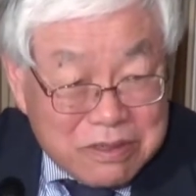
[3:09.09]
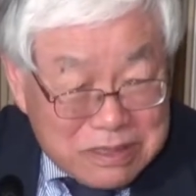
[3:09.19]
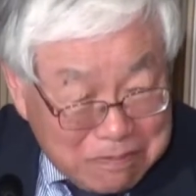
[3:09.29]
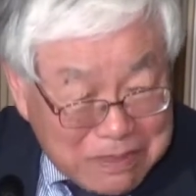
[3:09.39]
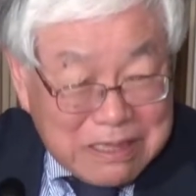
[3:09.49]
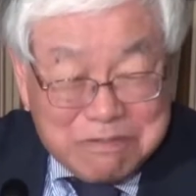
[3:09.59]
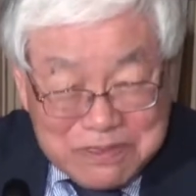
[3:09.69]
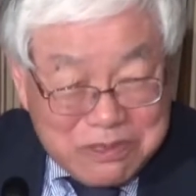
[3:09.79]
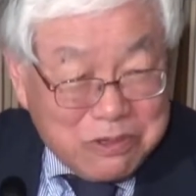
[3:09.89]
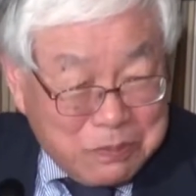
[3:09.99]

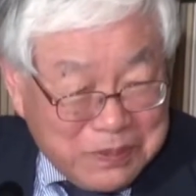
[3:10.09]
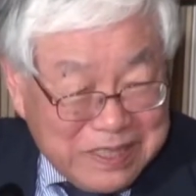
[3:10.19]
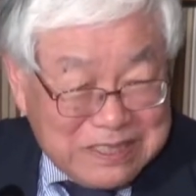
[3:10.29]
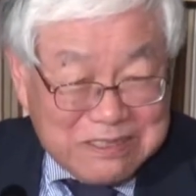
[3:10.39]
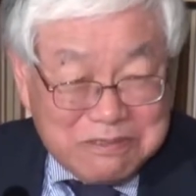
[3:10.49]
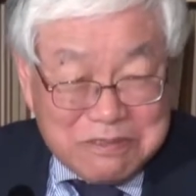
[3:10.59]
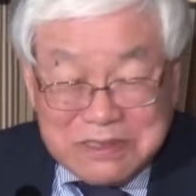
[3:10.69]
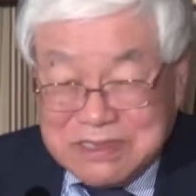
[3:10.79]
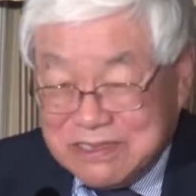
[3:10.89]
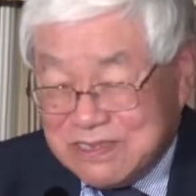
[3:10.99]
Sometimes cooperation
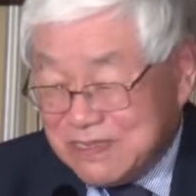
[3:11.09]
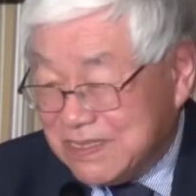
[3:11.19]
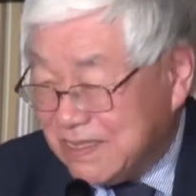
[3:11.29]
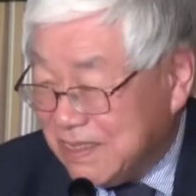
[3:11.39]
was useful.